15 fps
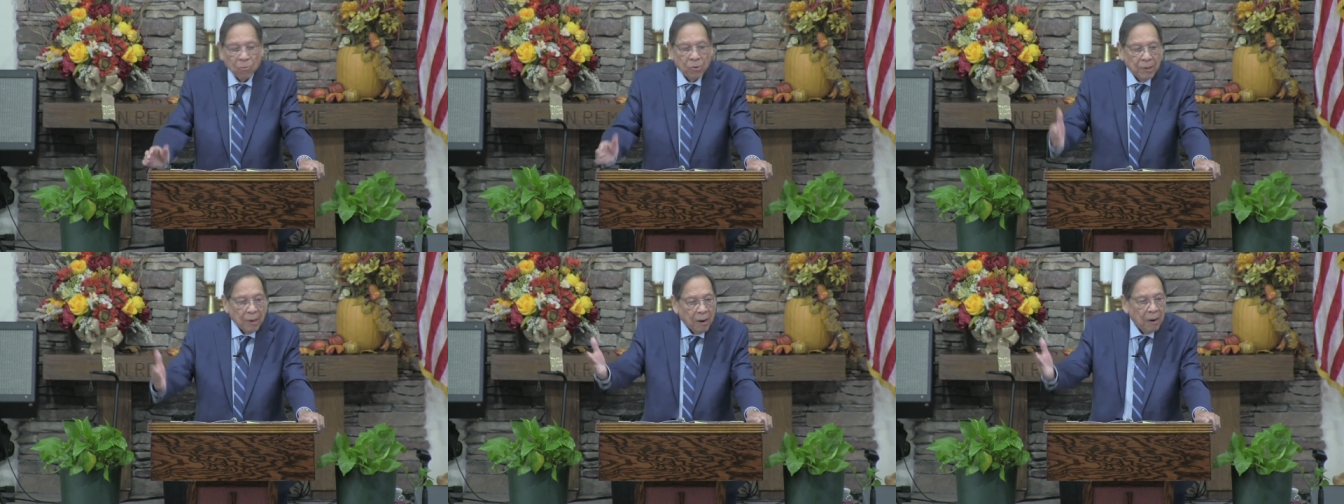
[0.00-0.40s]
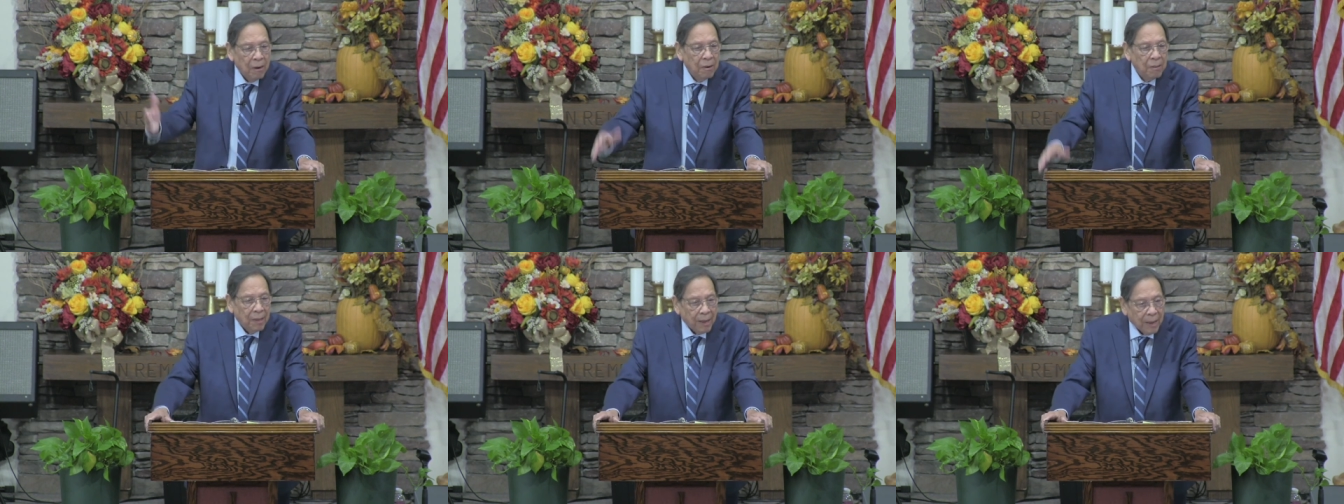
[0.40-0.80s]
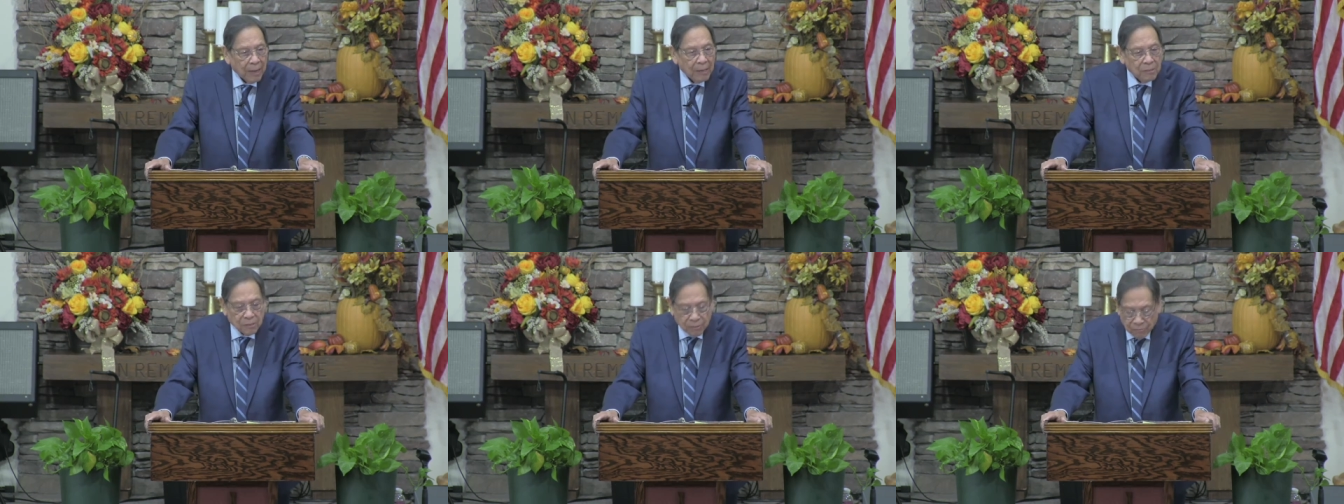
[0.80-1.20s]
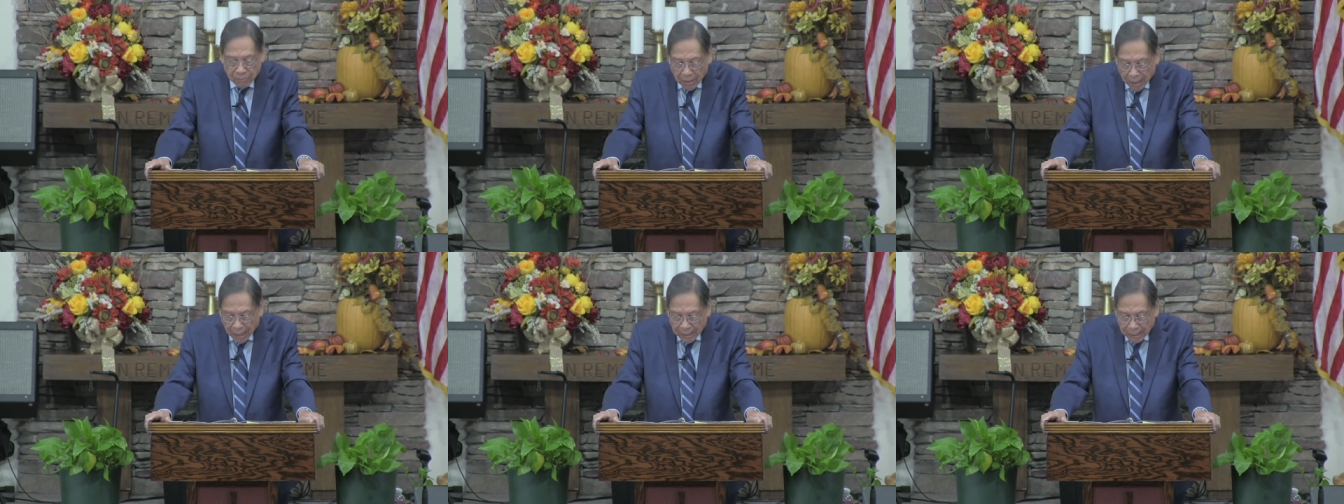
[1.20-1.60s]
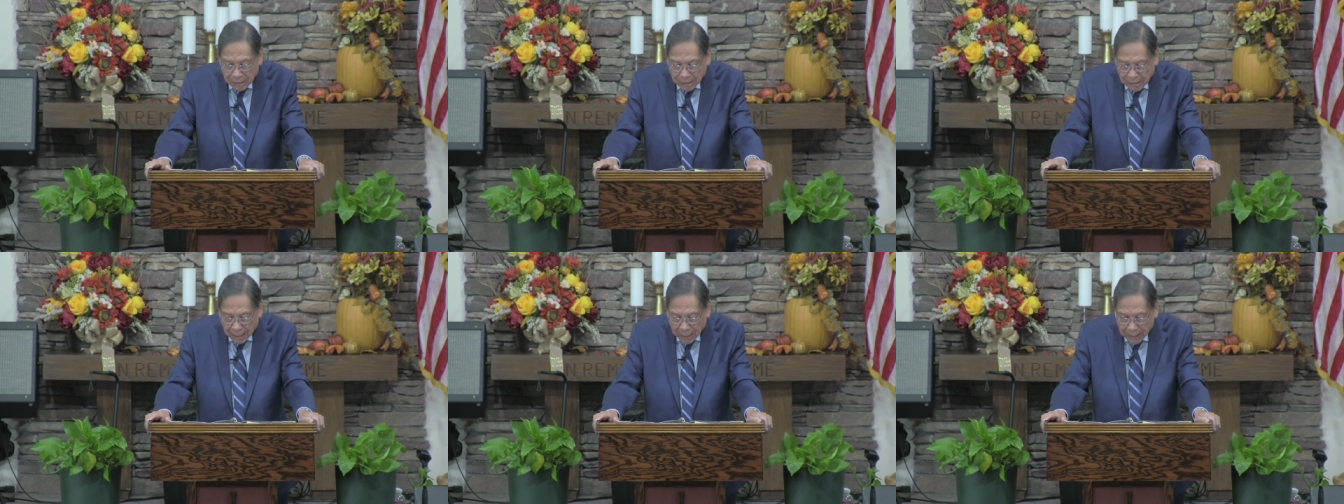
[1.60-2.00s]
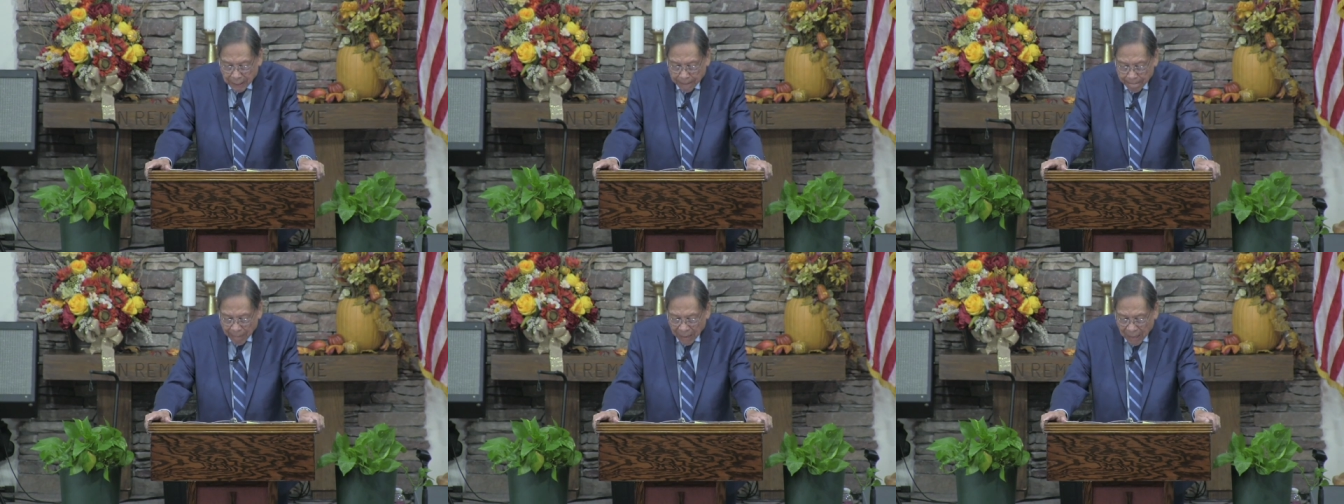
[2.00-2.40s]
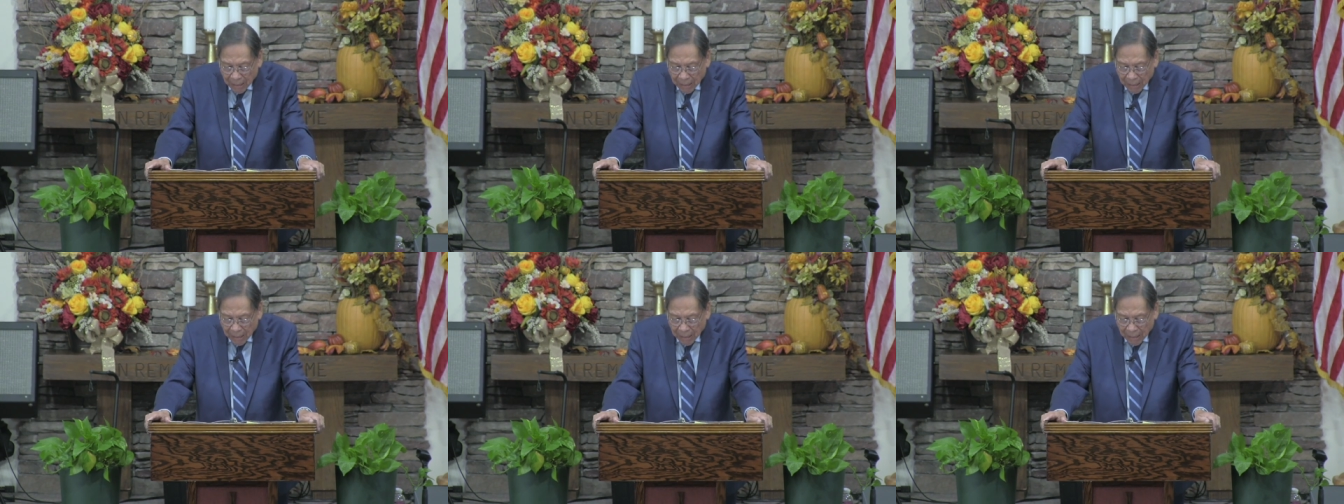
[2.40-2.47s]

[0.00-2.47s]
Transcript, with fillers: We are the hands of God extended.